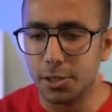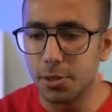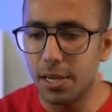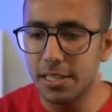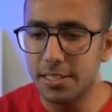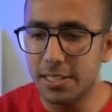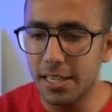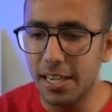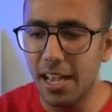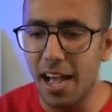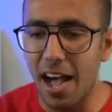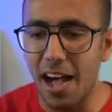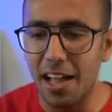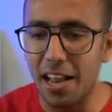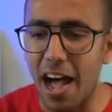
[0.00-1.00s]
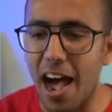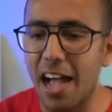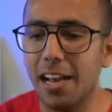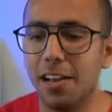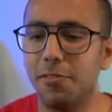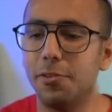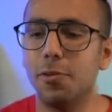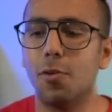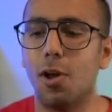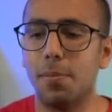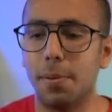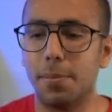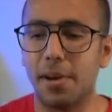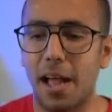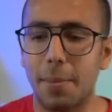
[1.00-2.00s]
so let's say I love you
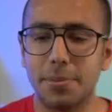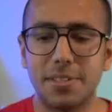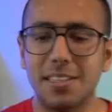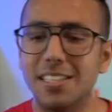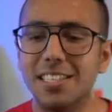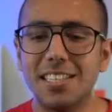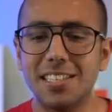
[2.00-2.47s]
wallpaper apps. This